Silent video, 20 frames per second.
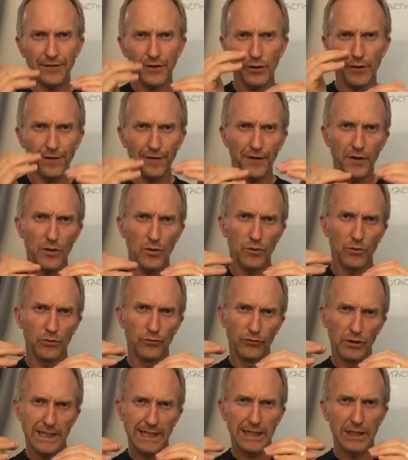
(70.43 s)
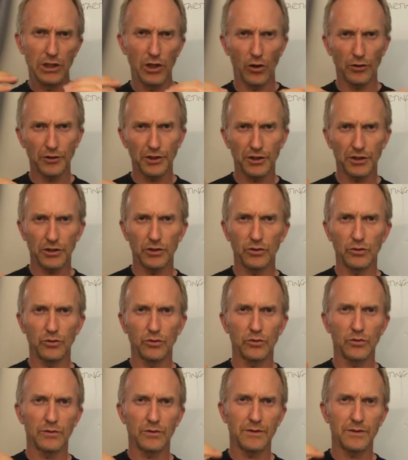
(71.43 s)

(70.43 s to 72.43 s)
you a few really logical